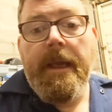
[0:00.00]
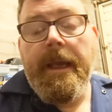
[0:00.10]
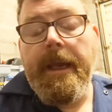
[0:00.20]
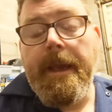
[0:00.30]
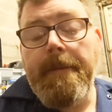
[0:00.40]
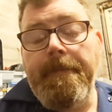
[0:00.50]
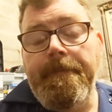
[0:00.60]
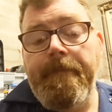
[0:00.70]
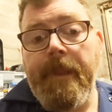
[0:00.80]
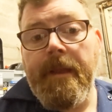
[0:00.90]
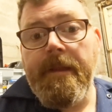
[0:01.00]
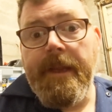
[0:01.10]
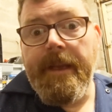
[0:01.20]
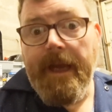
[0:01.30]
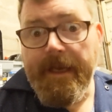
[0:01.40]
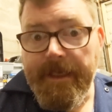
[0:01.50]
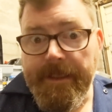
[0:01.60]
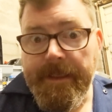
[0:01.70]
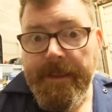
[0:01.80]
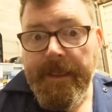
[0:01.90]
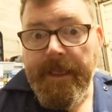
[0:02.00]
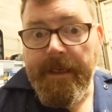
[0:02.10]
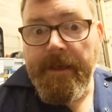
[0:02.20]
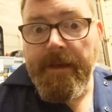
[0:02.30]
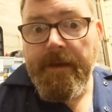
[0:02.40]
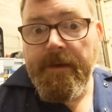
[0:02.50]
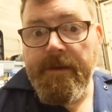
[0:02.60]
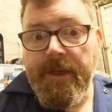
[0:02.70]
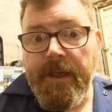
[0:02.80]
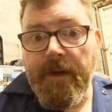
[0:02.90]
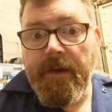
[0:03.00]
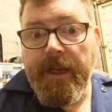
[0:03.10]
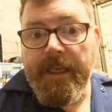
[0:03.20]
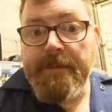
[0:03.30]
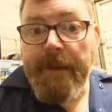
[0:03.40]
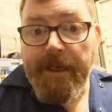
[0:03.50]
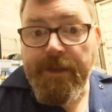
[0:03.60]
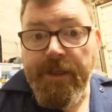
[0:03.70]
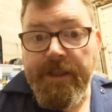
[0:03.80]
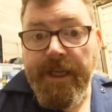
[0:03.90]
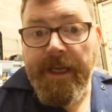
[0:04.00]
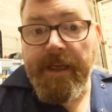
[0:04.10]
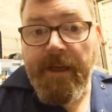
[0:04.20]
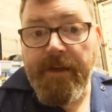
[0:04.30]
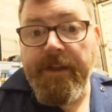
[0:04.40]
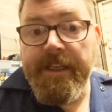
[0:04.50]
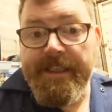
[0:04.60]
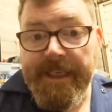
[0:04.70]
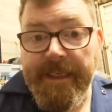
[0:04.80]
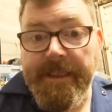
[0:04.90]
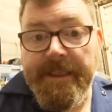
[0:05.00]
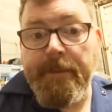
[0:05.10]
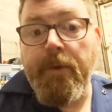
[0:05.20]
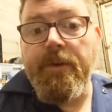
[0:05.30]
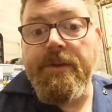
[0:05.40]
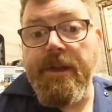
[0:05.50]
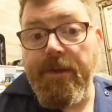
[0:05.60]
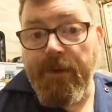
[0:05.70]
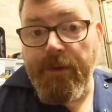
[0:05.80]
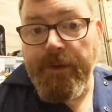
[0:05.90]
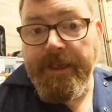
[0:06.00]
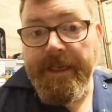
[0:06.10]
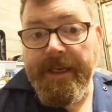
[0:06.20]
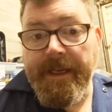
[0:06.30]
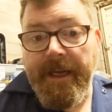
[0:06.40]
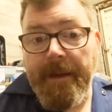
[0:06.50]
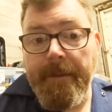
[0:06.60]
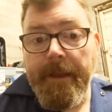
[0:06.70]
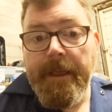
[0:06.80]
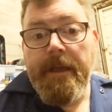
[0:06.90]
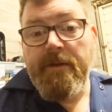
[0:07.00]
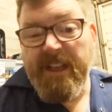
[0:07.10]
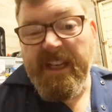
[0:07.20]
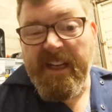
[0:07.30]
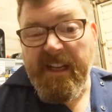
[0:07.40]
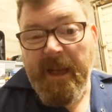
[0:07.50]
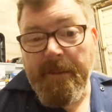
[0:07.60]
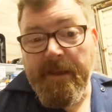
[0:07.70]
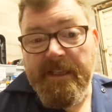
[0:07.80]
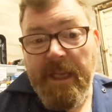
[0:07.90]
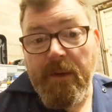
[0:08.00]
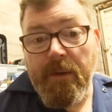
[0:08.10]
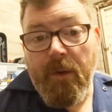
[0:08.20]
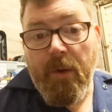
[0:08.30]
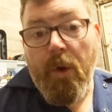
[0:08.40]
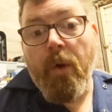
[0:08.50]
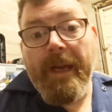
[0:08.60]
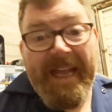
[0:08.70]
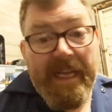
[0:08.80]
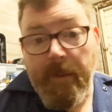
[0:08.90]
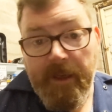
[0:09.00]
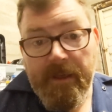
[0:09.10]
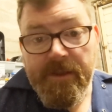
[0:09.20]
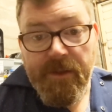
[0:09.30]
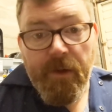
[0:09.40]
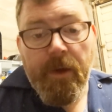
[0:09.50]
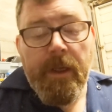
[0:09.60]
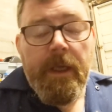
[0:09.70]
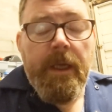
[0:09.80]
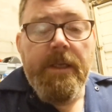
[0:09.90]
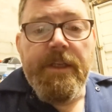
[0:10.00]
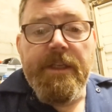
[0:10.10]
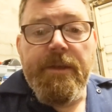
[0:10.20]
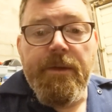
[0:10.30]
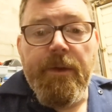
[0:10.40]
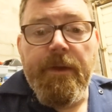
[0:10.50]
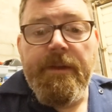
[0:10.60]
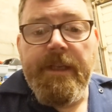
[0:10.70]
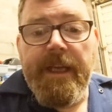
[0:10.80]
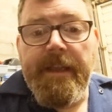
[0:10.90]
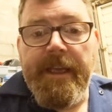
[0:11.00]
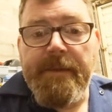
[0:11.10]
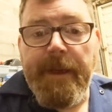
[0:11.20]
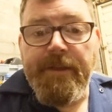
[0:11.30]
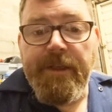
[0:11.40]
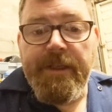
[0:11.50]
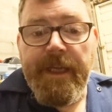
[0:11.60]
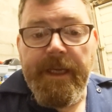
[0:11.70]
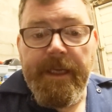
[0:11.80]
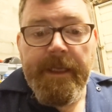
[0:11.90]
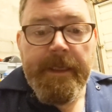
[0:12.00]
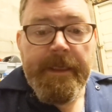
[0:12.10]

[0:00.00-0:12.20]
then add it in to your expansion tank under the seat as opposed to through the radiator cap. Radiator cap is now on anyway, so just do it at the expansion tank.